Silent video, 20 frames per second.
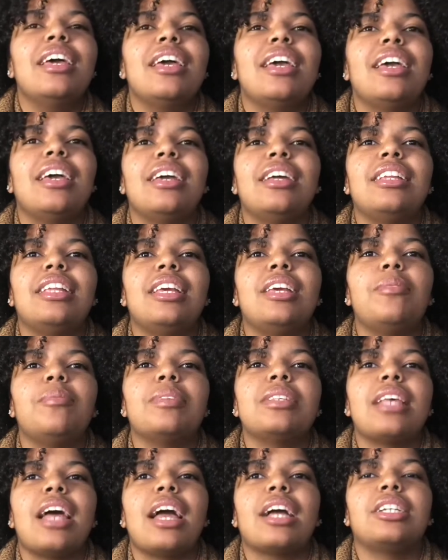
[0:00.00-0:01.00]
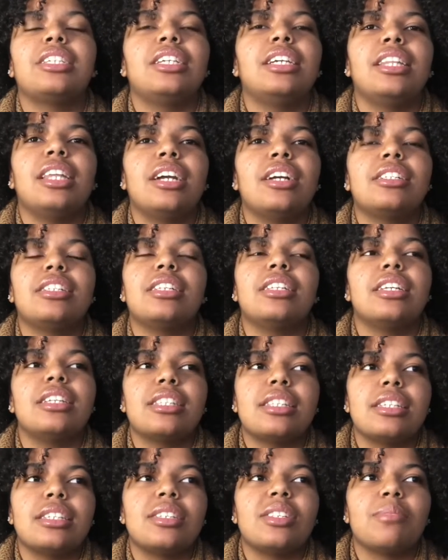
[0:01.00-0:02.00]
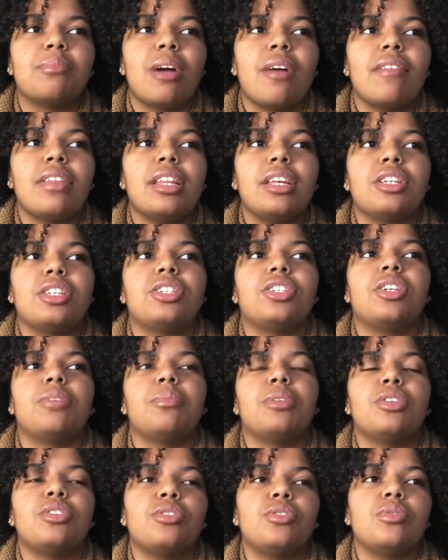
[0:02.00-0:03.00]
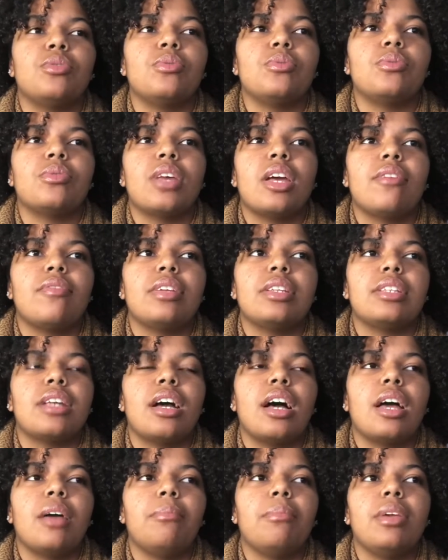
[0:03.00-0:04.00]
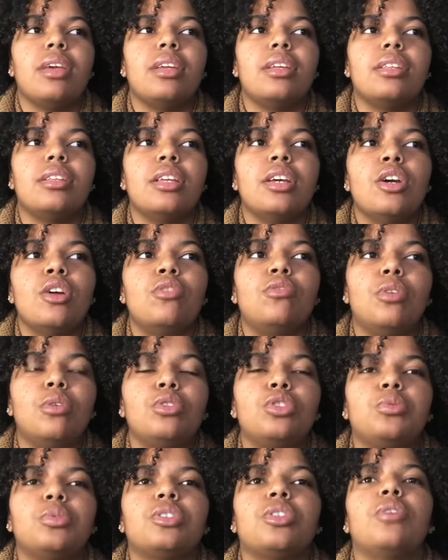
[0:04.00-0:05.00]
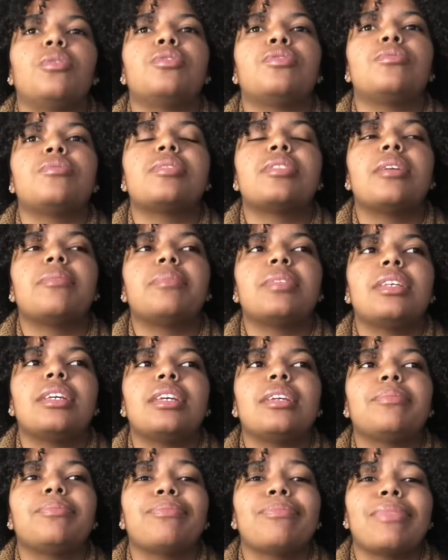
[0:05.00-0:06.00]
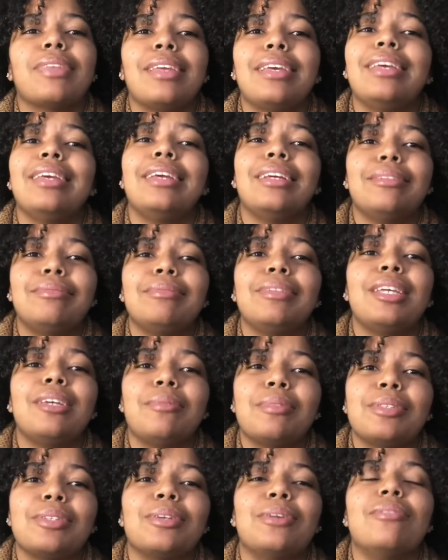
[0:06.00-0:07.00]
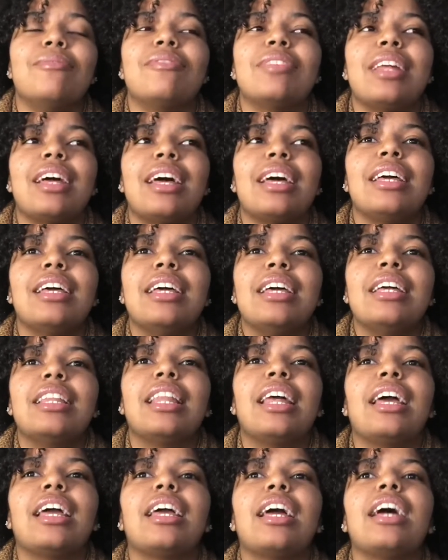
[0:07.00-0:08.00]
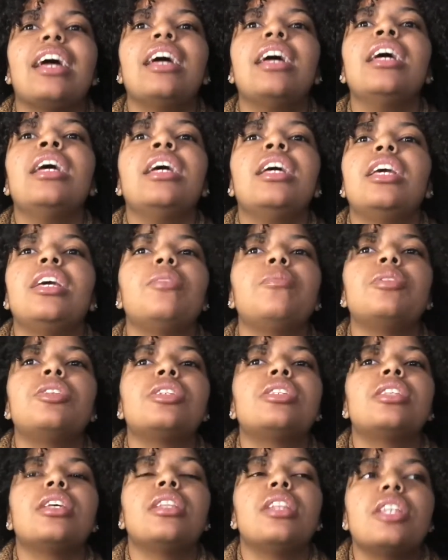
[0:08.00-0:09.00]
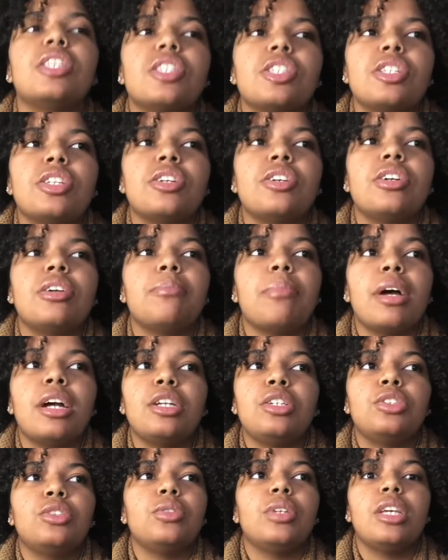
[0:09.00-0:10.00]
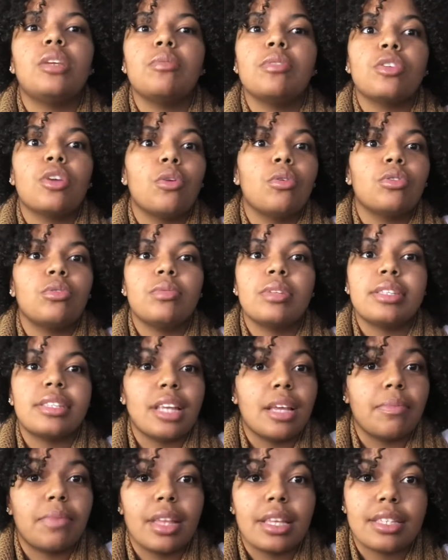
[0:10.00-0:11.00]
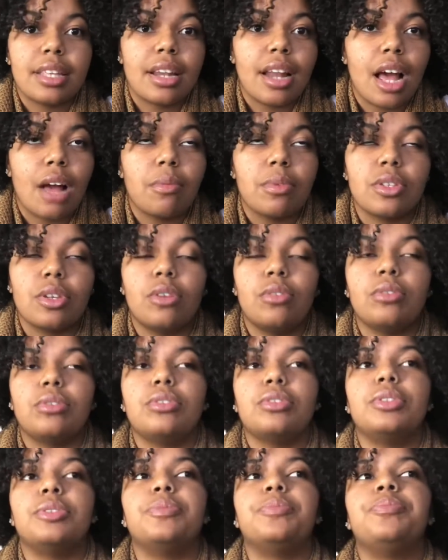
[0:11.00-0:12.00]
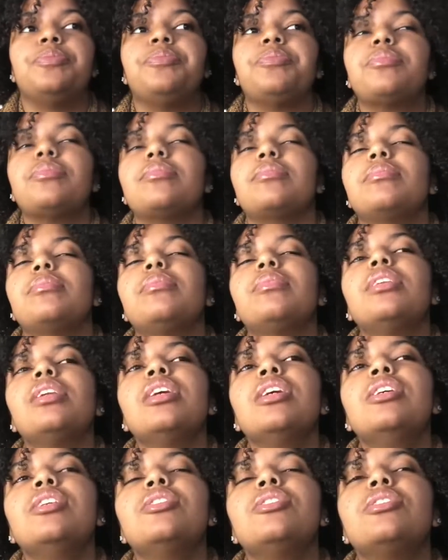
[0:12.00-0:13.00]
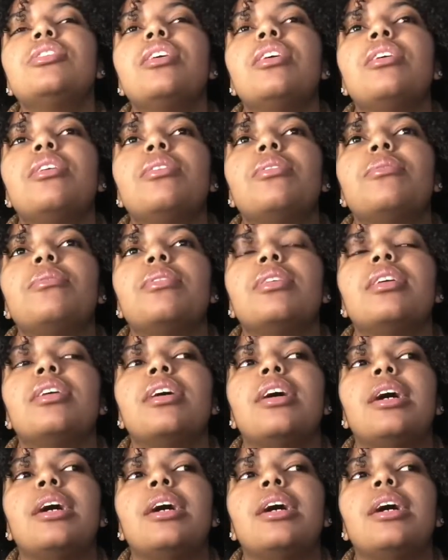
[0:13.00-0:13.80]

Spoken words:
and he was actually there to listen to my relationship issues every time me and Roach was going through something, and he was the goat for that. Like, he was just a listener, and mind you, he was going through the same things that I was going through. So